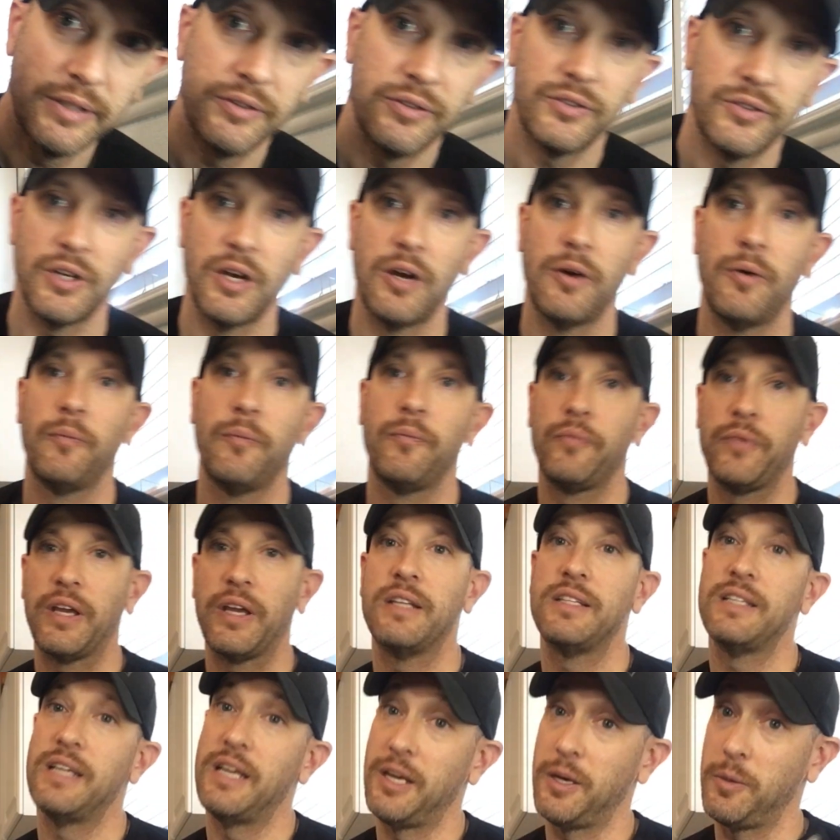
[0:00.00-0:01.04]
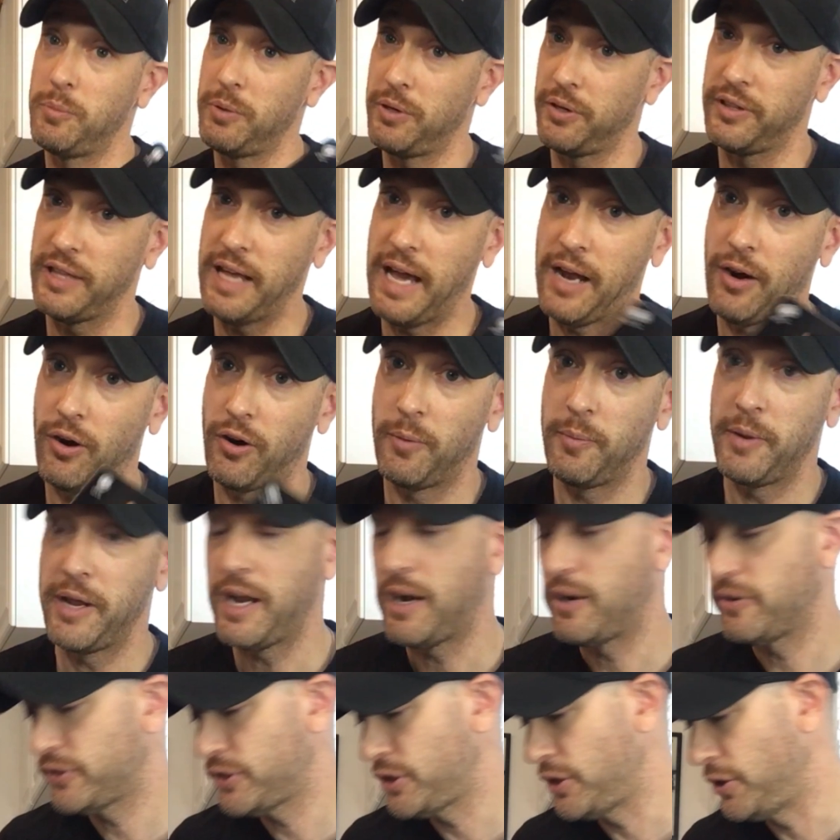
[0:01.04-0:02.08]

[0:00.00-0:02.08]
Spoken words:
So continue to build that army out